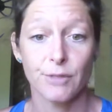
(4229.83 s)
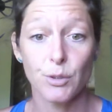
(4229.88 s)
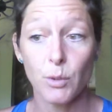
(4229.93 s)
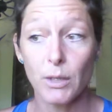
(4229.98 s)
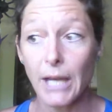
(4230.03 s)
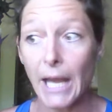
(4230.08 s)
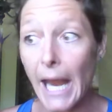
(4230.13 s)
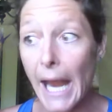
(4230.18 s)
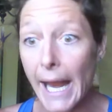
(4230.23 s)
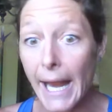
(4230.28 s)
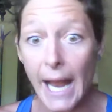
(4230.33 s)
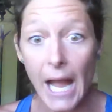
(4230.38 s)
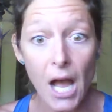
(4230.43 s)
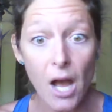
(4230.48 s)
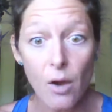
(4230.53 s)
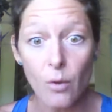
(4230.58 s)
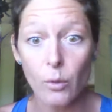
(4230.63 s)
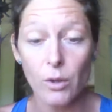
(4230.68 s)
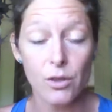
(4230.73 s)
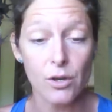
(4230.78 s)
You want to hang
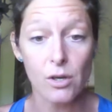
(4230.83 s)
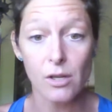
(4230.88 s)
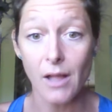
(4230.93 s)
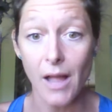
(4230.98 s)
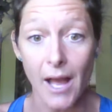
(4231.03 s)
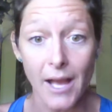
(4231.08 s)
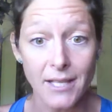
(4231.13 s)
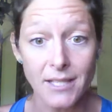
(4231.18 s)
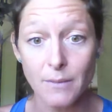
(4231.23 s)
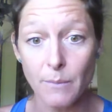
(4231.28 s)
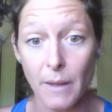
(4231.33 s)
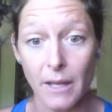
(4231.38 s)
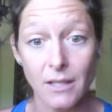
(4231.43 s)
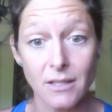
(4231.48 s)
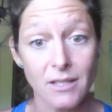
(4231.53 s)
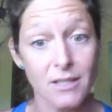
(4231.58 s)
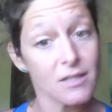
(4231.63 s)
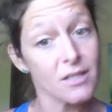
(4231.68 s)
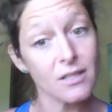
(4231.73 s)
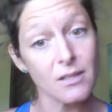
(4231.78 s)
out with your
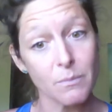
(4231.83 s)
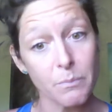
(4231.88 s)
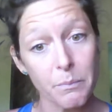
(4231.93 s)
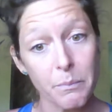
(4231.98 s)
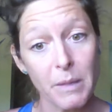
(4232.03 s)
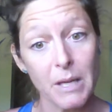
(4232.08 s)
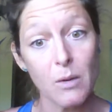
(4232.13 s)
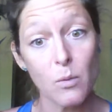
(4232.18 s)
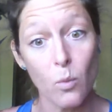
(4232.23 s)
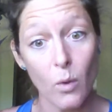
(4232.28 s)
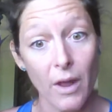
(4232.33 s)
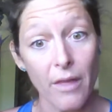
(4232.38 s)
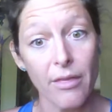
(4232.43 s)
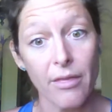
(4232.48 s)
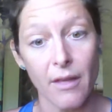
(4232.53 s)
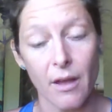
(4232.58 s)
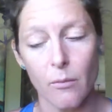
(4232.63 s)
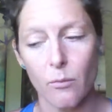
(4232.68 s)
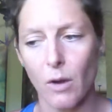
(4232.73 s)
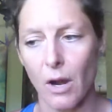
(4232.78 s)
classmates and just be with
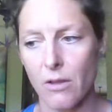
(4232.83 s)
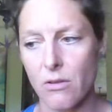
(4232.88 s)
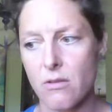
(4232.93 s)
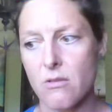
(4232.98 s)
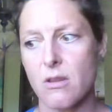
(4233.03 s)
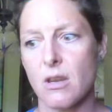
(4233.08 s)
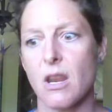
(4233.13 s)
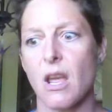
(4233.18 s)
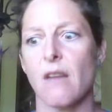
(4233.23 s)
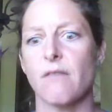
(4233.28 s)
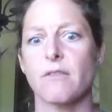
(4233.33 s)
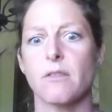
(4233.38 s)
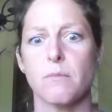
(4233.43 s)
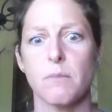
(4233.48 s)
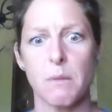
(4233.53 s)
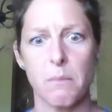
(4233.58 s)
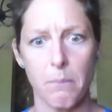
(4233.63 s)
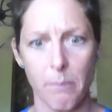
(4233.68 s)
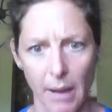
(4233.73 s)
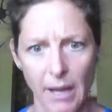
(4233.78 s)
them rather than have to
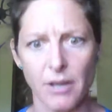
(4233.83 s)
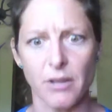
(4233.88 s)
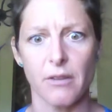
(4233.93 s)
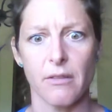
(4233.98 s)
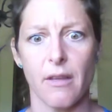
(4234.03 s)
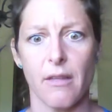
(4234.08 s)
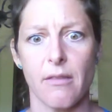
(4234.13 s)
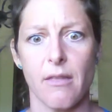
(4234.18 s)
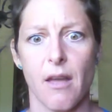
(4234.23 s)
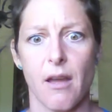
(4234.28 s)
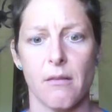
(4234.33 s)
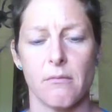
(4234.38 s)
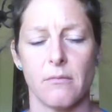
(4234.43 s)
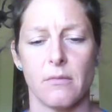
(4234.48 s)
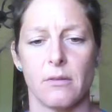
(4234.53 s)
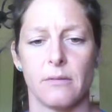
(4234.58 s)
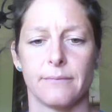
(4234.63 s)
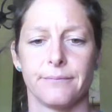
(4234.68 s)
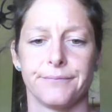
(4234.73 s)
be better than them.